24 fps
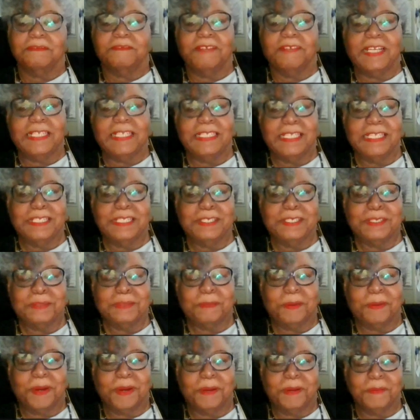finance
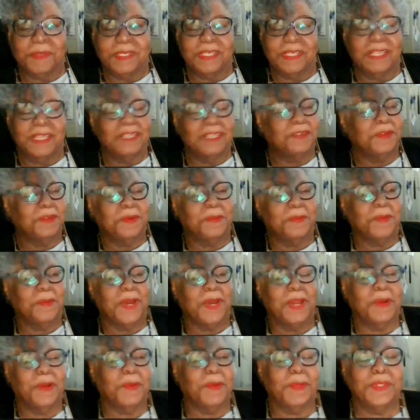department. I don't know
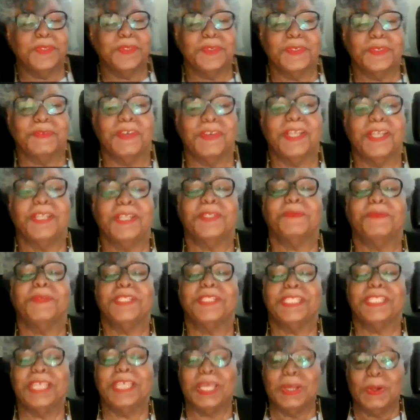why I always use finance,
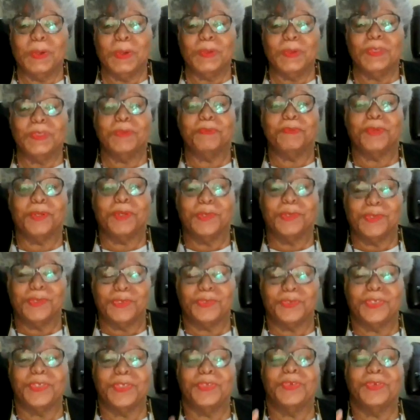but they hold the purse
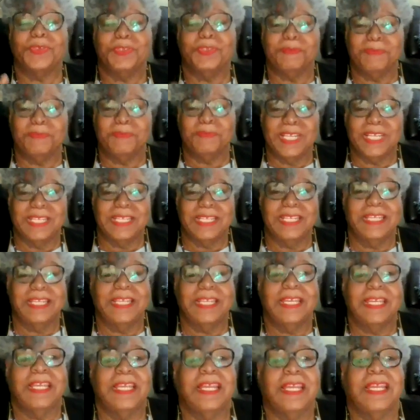strings or the money.
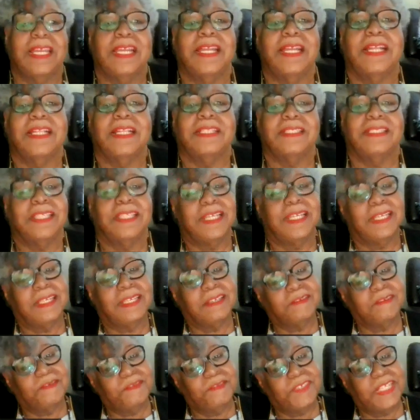They
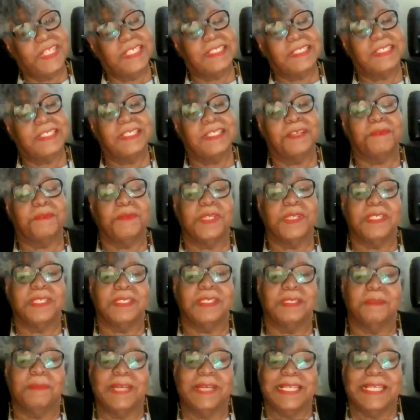can flex their
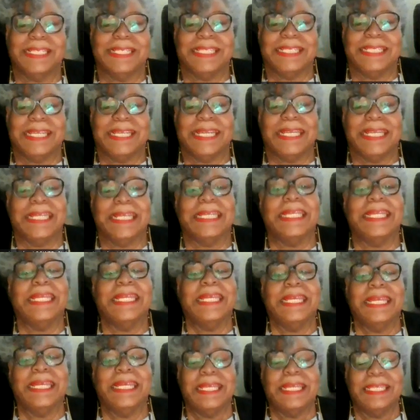muscle by saying,
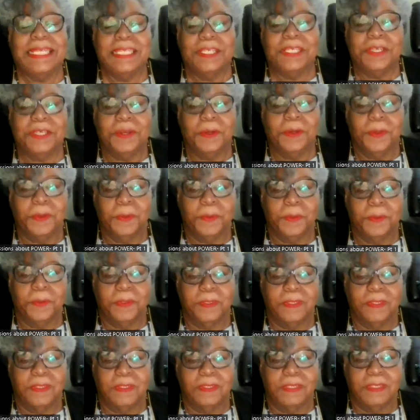you know,
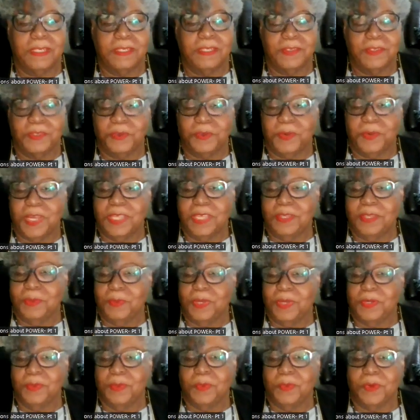it's great you
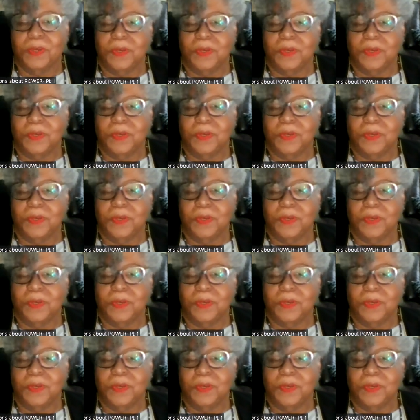want to